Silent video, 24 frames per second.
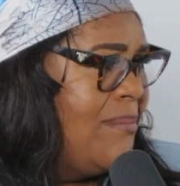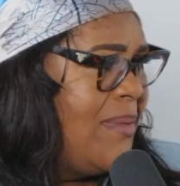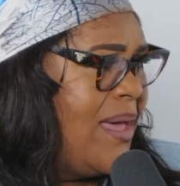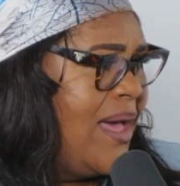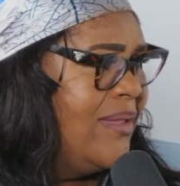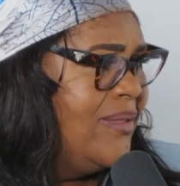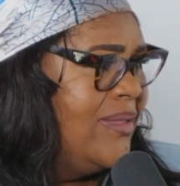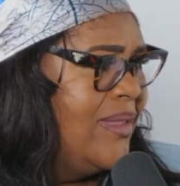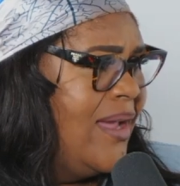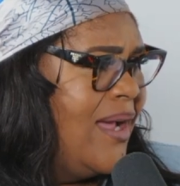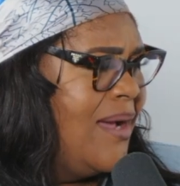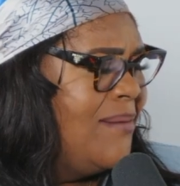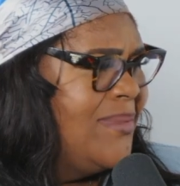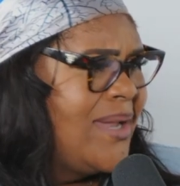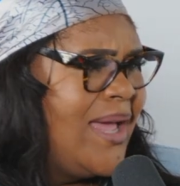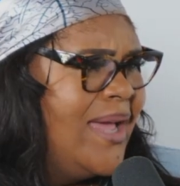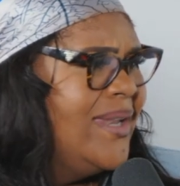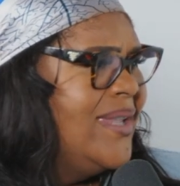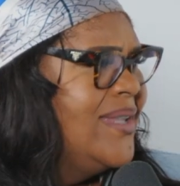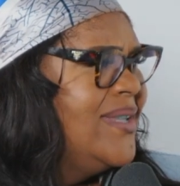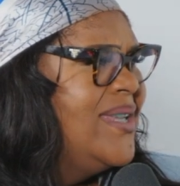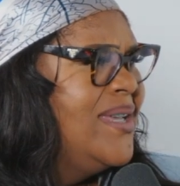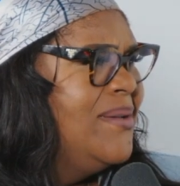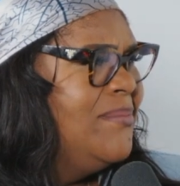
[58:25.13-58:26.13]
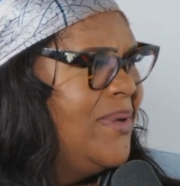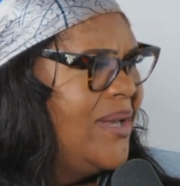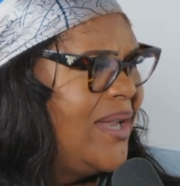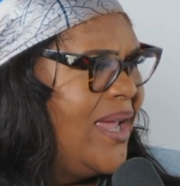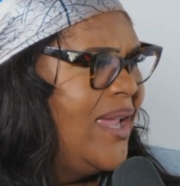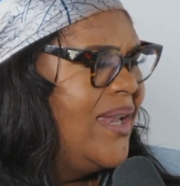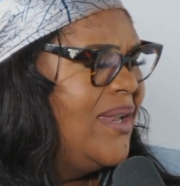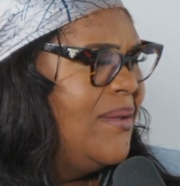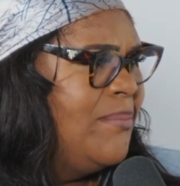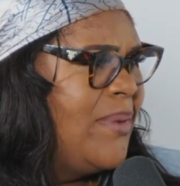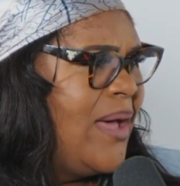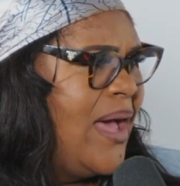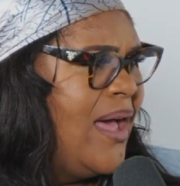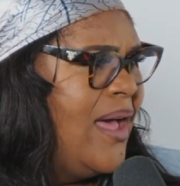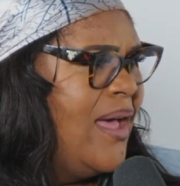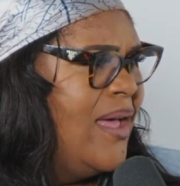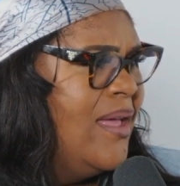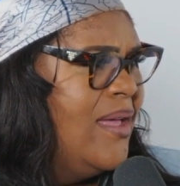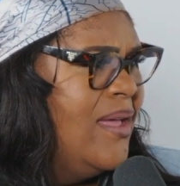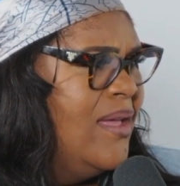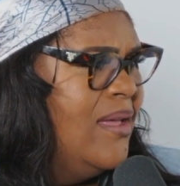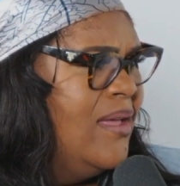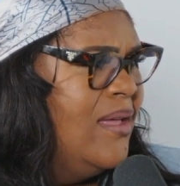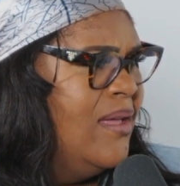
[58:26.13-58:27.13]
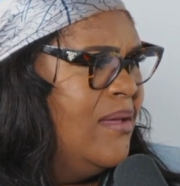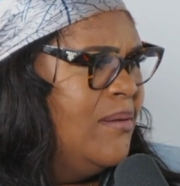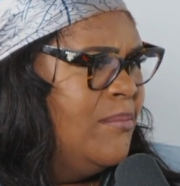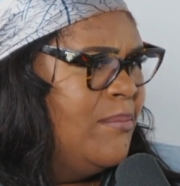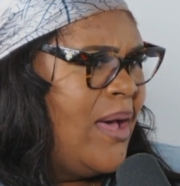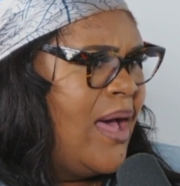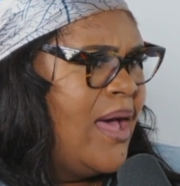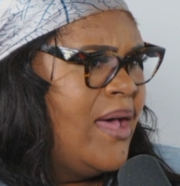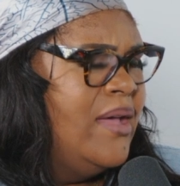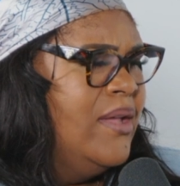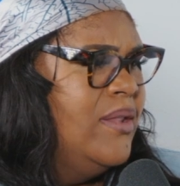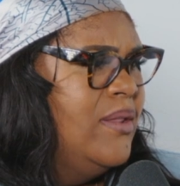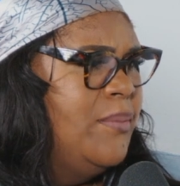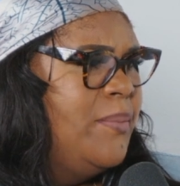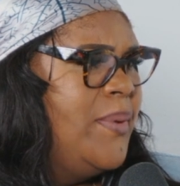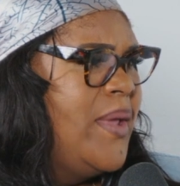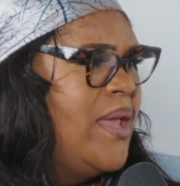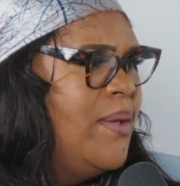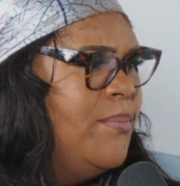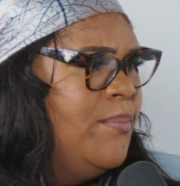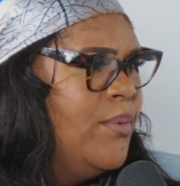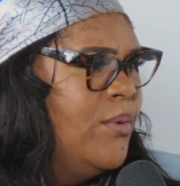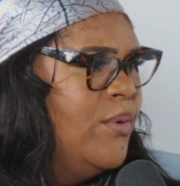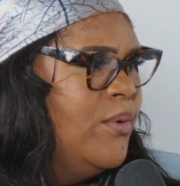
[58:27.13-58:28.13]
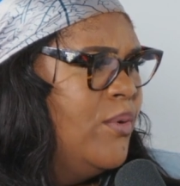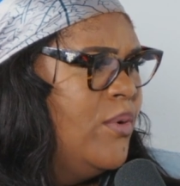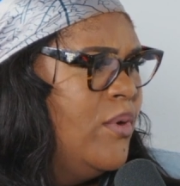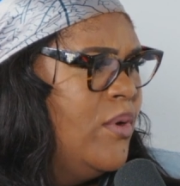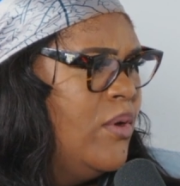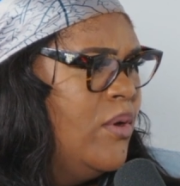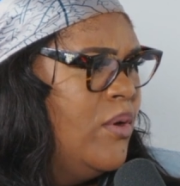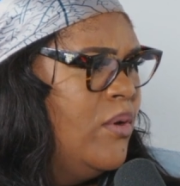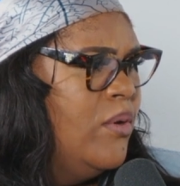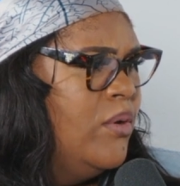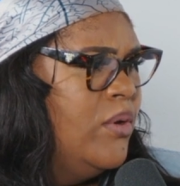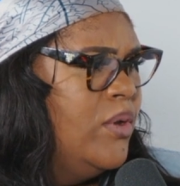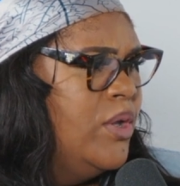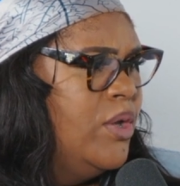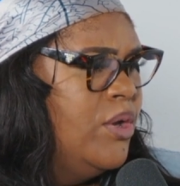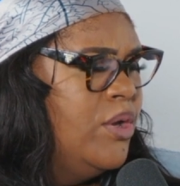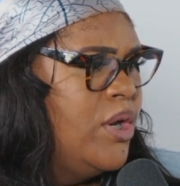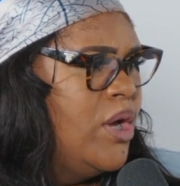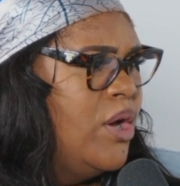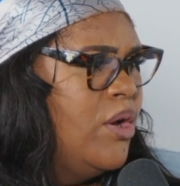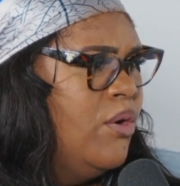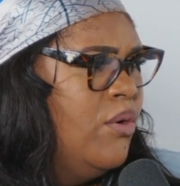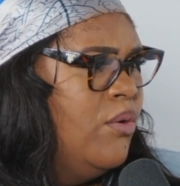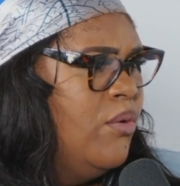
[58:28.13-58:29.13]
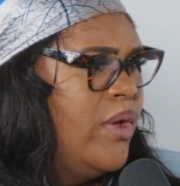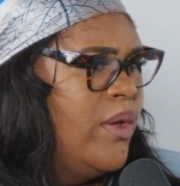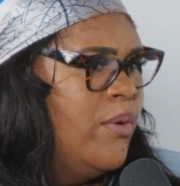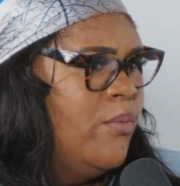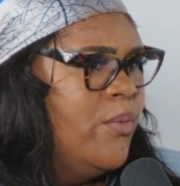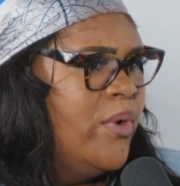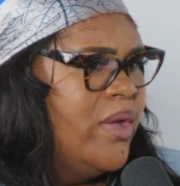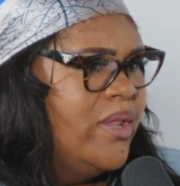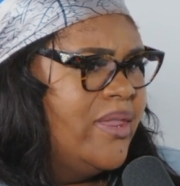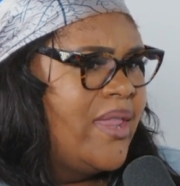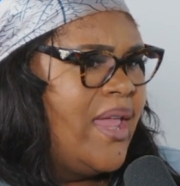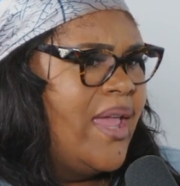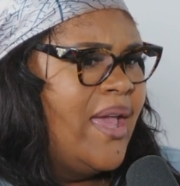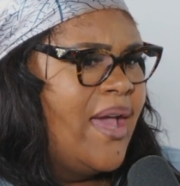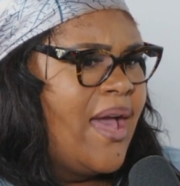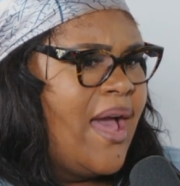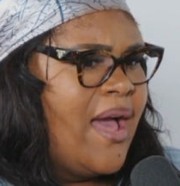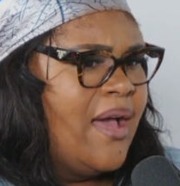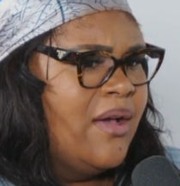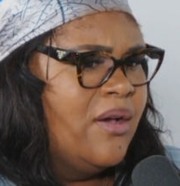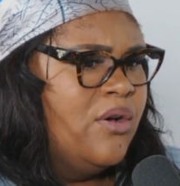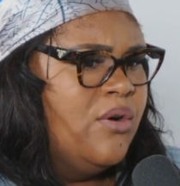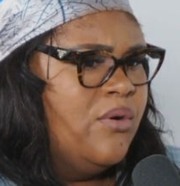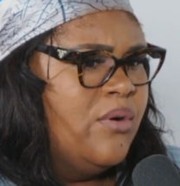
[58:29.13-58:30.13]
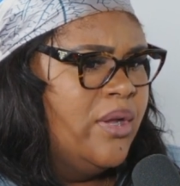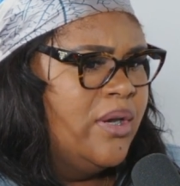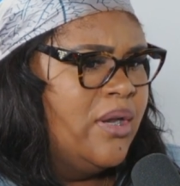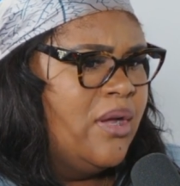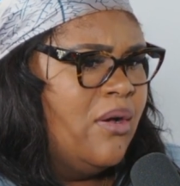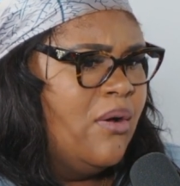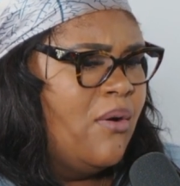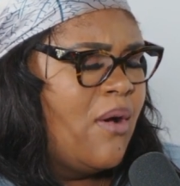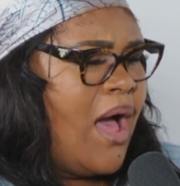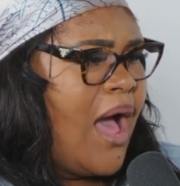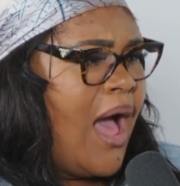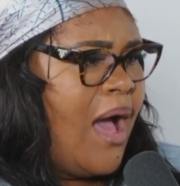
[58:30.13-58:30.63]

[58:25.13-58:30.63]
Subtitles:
out there. I'm not intimidated by other people, right? You know, and what they got going on.